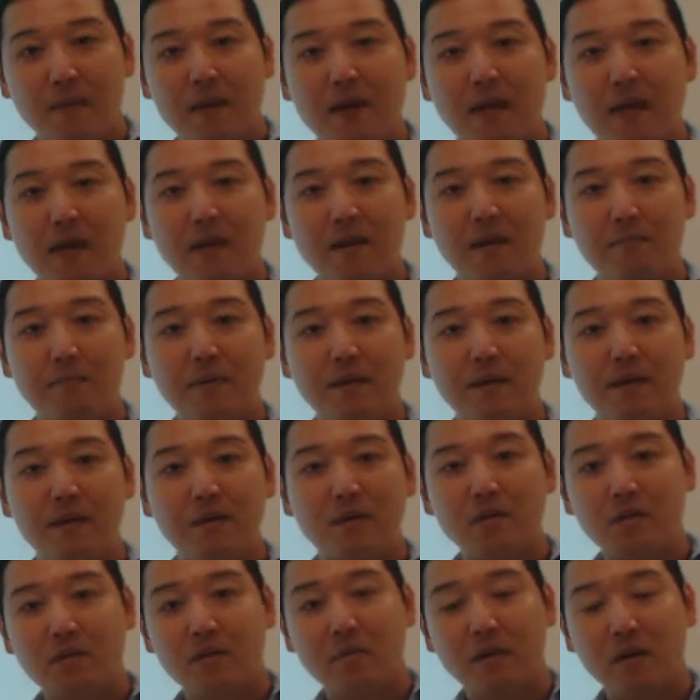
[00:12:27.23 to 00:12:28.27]
But
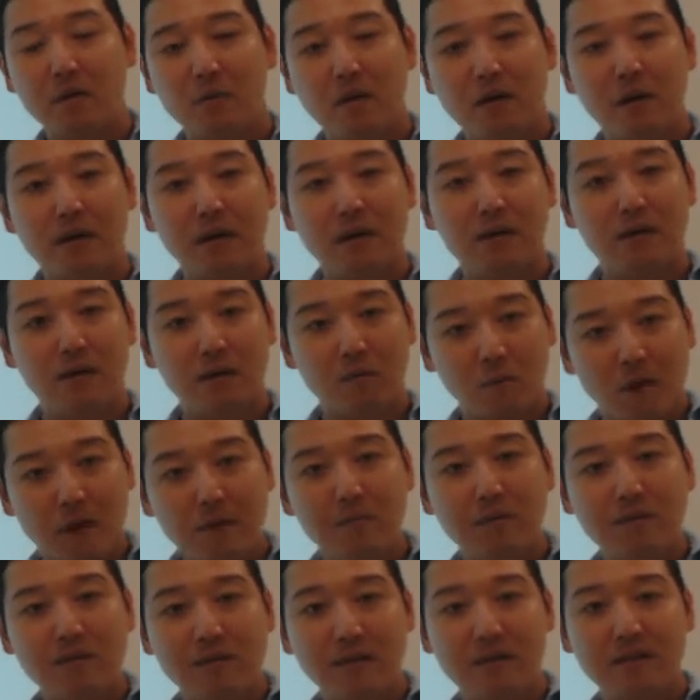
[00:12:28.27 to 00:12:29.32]
it used to be a
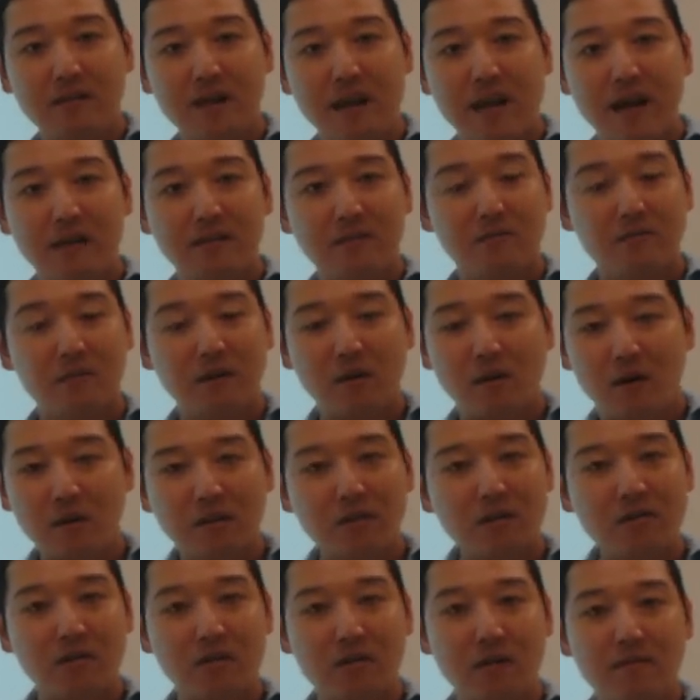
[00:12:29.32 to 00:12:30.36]
1% tax
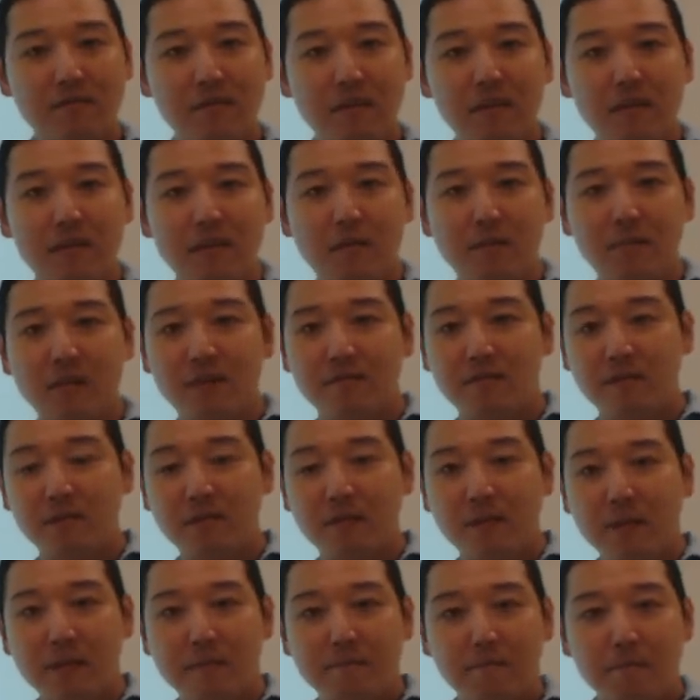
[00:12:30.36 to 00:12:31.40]
regardless of the income
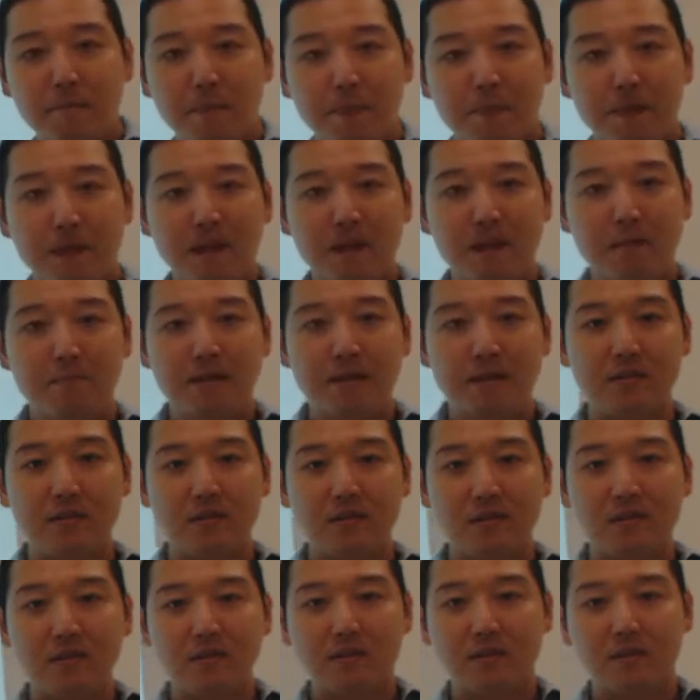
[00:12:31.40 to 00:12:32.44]
level. But
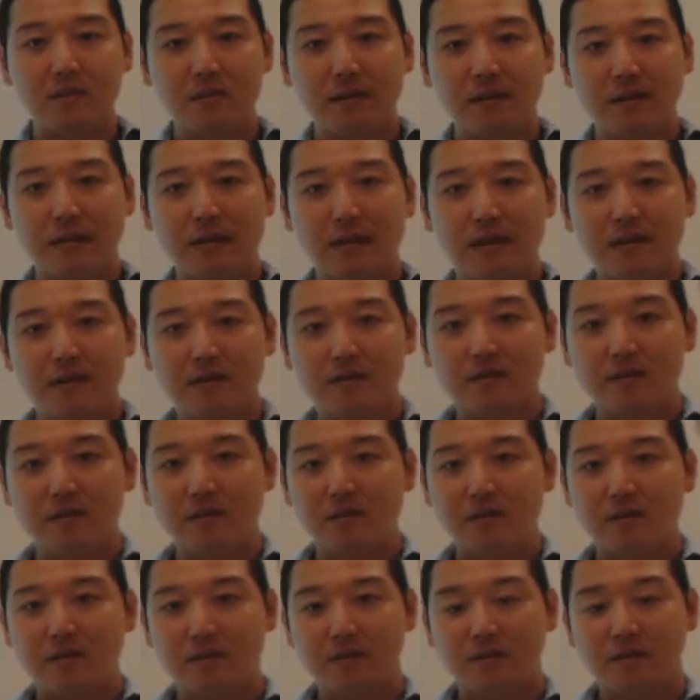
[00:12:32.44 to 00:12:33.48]
since
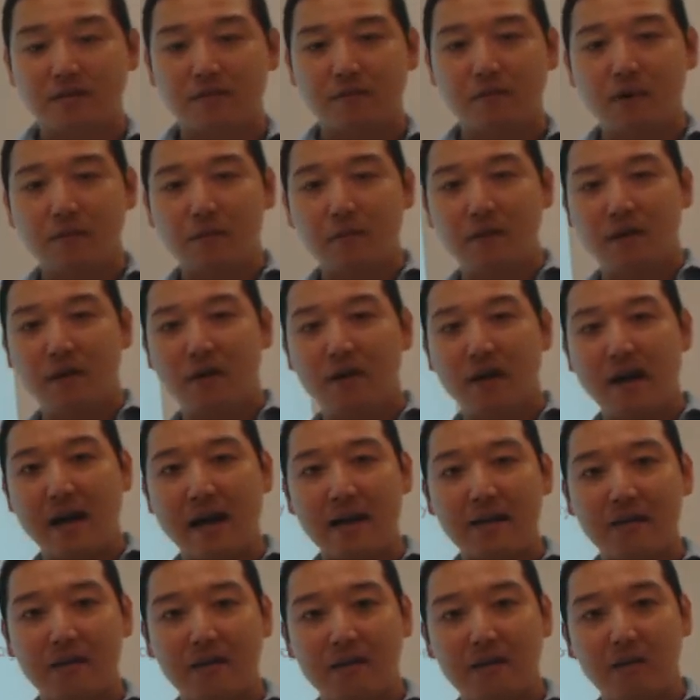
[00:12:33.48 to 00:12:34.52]
the Affordable Care
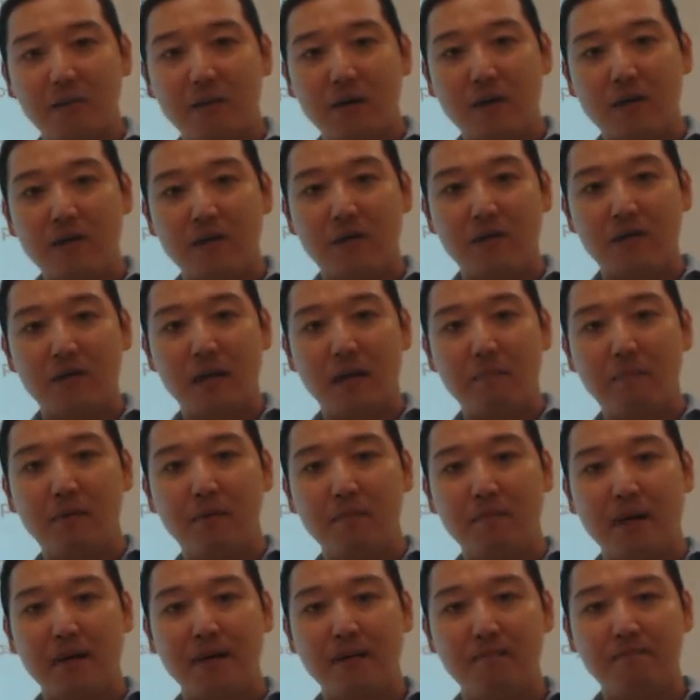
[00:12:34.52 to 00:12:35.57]
Act was
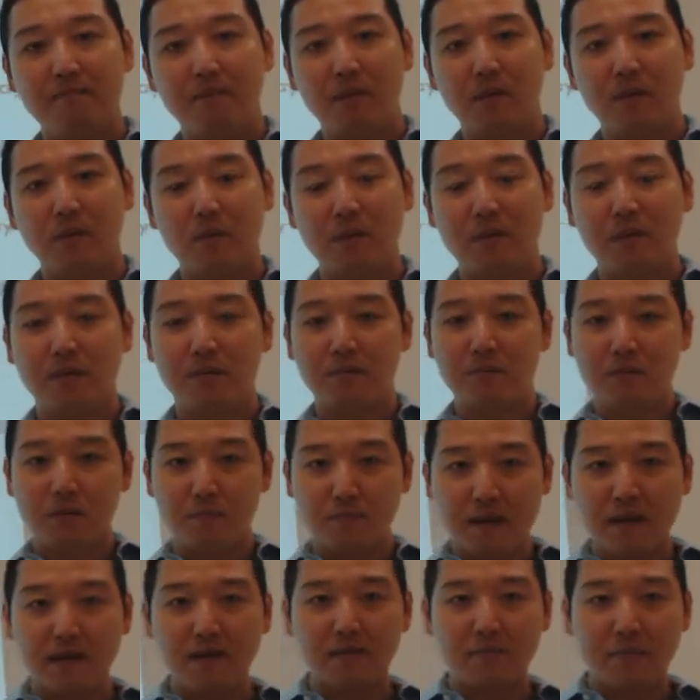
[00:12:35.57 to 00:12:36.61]
implemented with
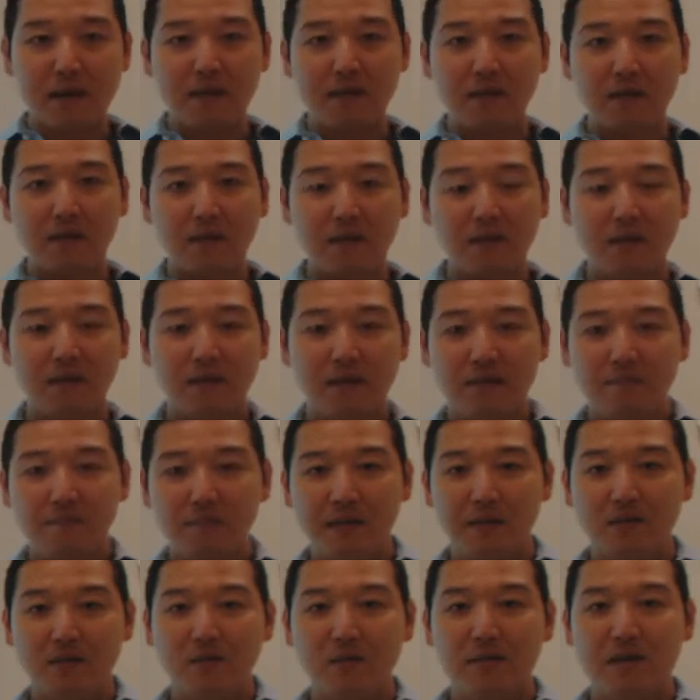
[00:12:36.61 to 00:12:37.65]
respect to Medicare
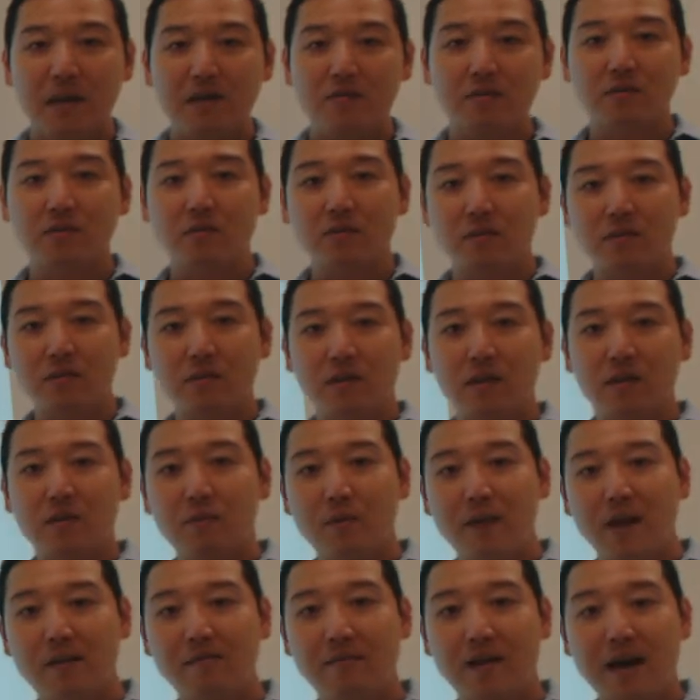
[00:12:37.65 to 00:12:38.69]
in 2013,
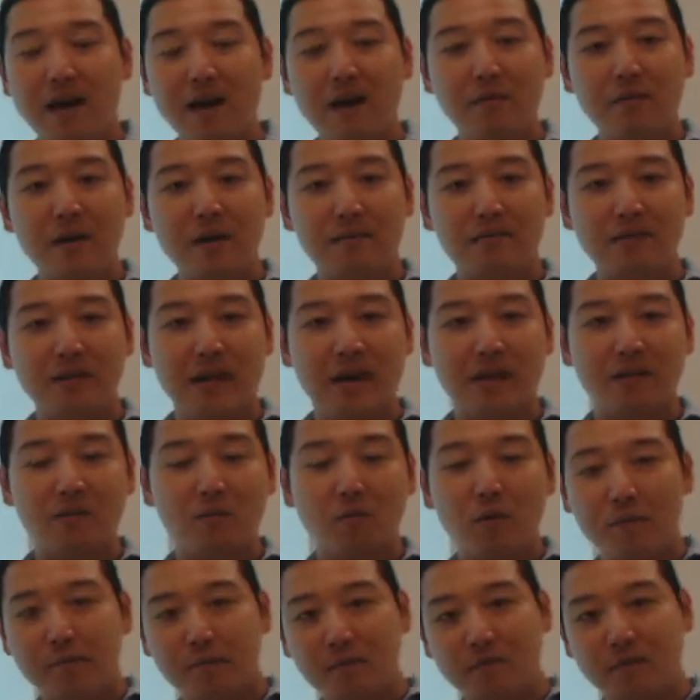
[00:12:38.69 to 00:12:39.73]
we have a higher rate of tax, a
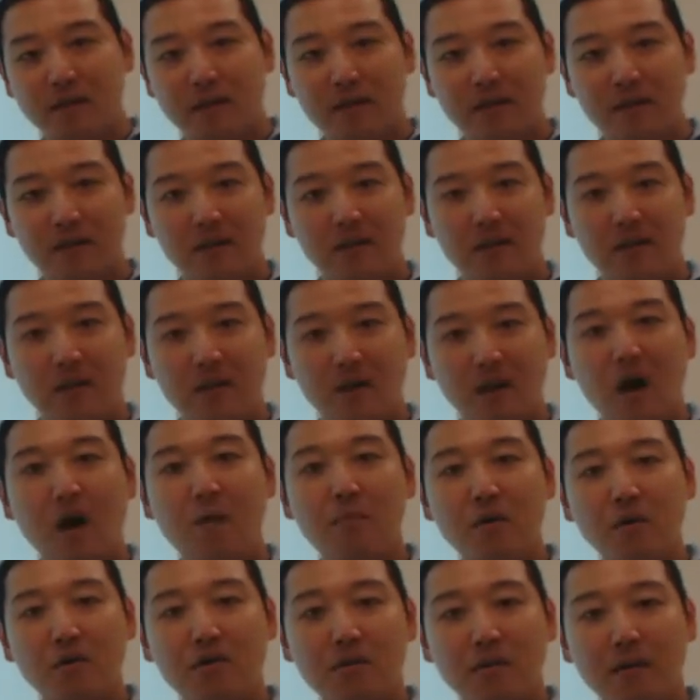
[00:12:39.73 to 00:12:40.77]
1%,
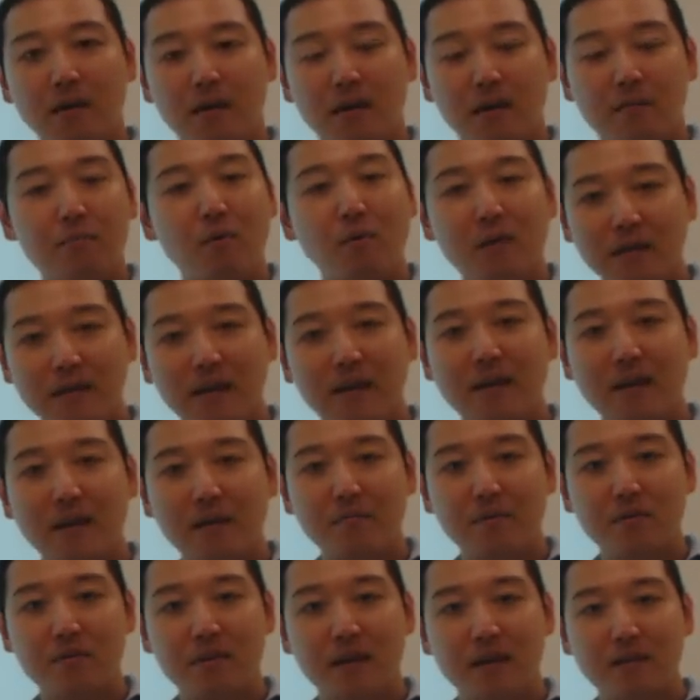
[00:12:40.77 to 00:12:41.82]
almost a
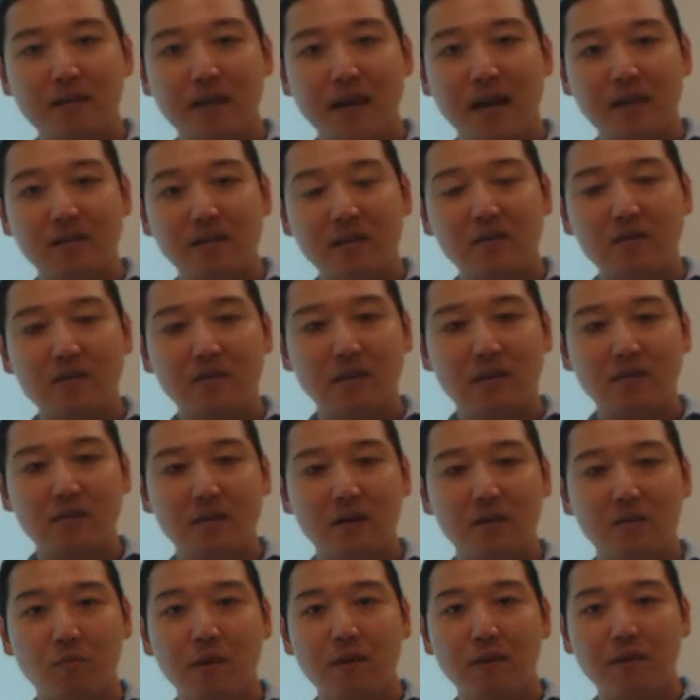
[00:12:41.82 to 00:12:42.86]
0.99% tax increase
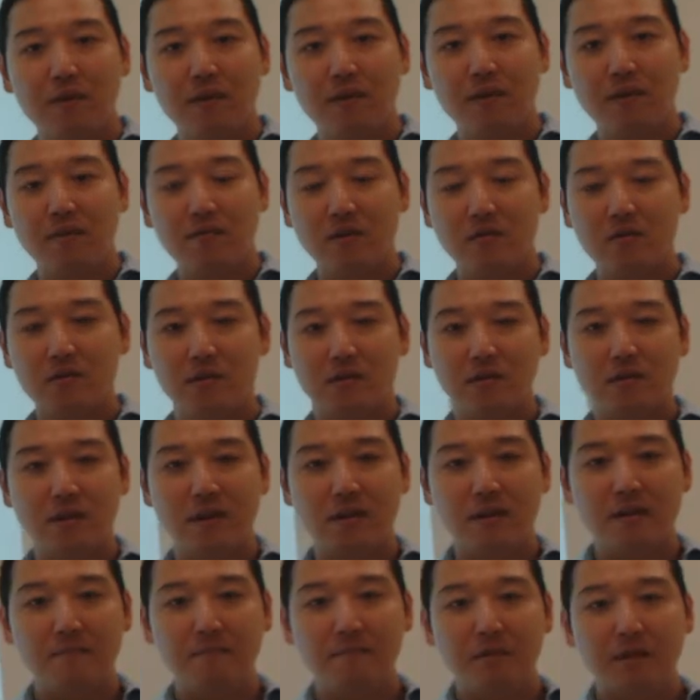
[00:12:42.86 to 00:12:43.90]
on wealthy individuals.
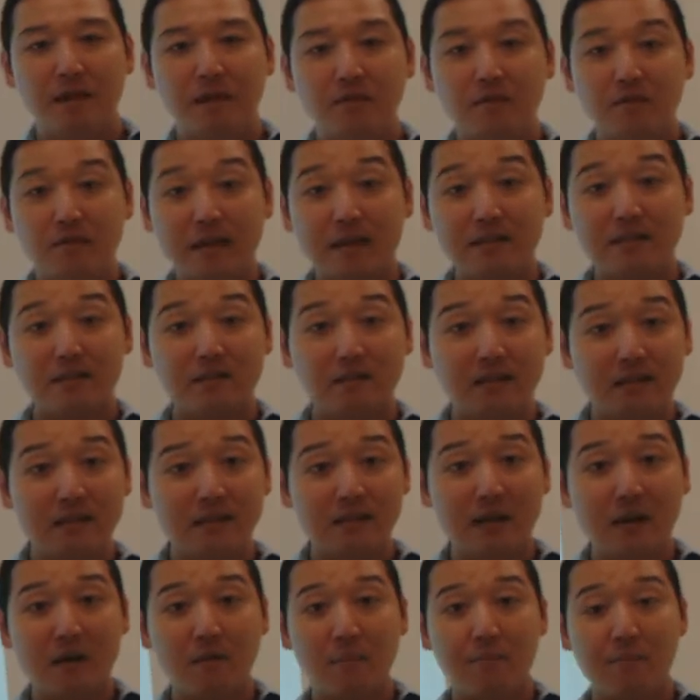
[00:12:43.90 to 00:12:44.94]
And so
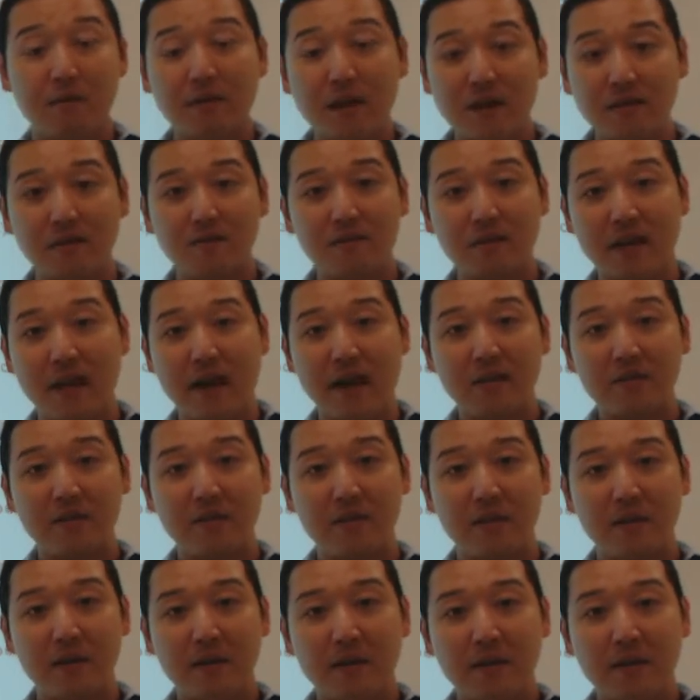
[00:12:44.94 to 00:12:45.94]
it's now a progressive tax.